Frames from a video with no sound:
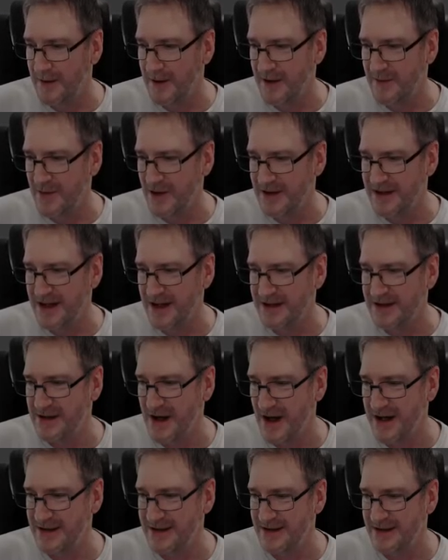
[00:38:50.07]
Legmog says,
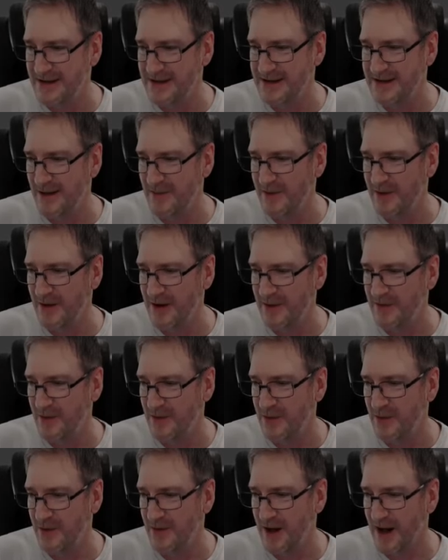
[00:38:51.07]
nice, it's
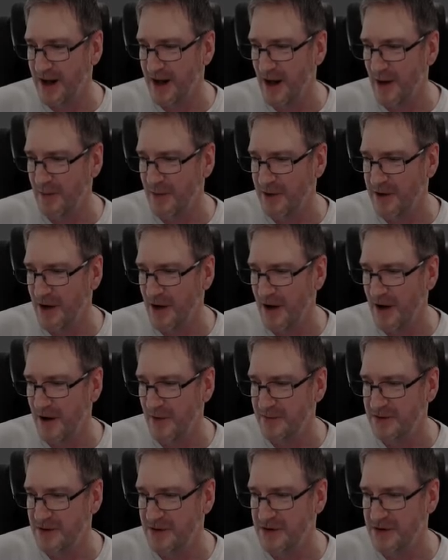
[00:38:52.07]
unbelievable. That company I
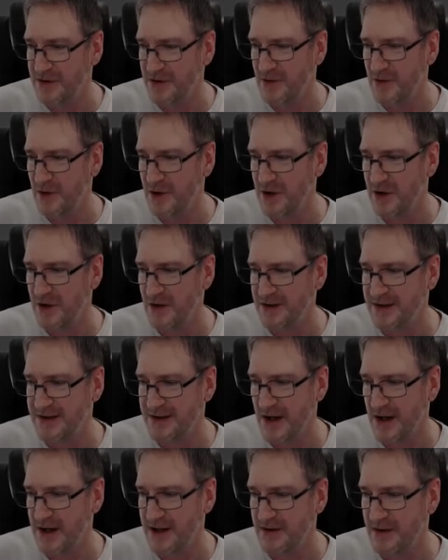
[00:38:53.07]
often do work on
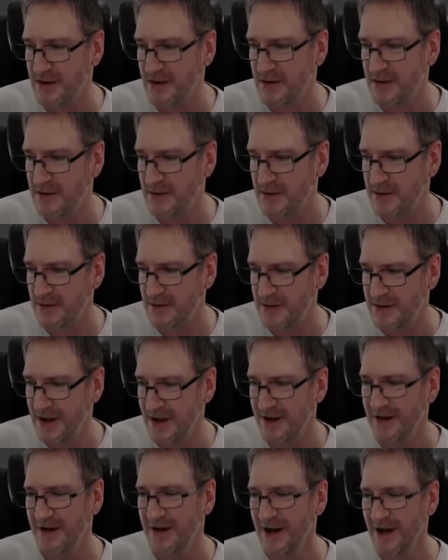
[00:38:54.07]
site.
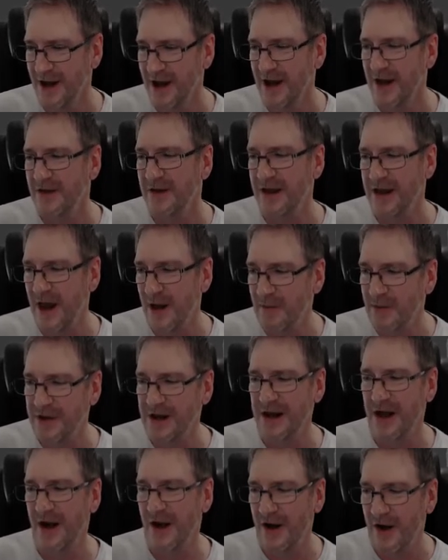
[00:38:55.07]
The
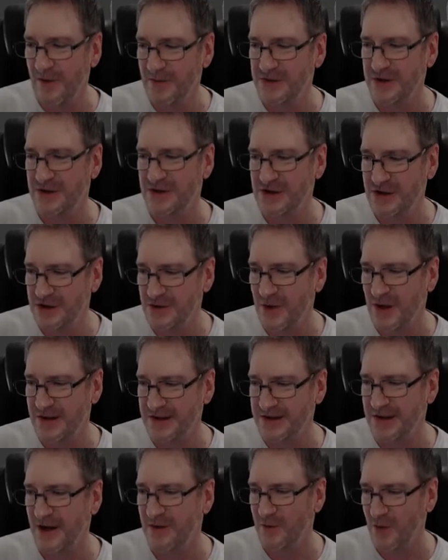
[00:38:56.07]
company I often do
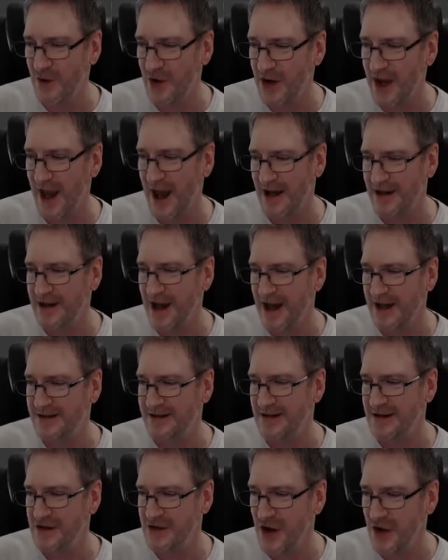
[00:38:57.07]
on site work at
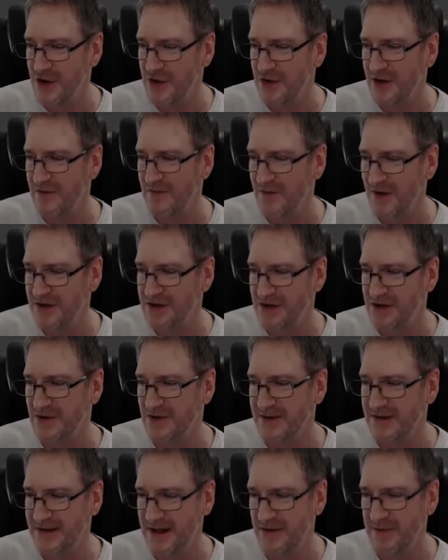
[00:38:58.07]
has no
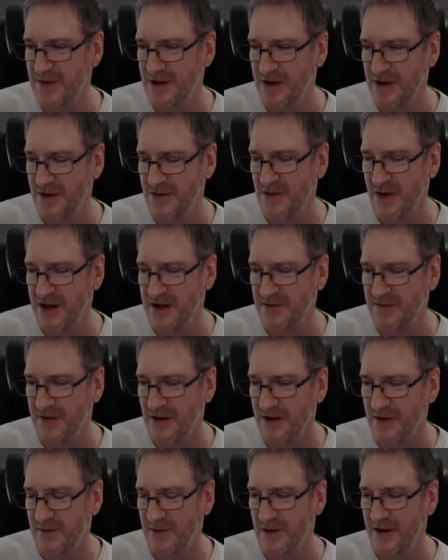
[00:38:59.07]
conventional C P U render
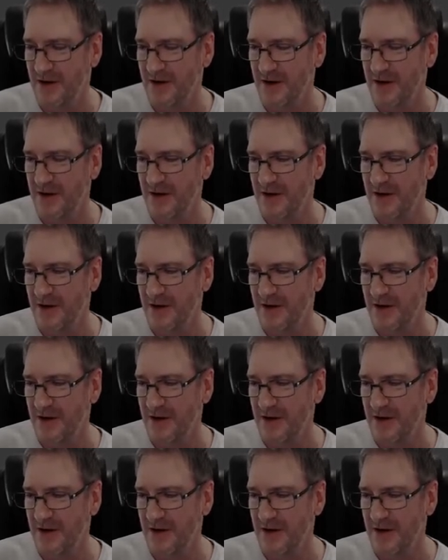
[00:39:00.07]
farm.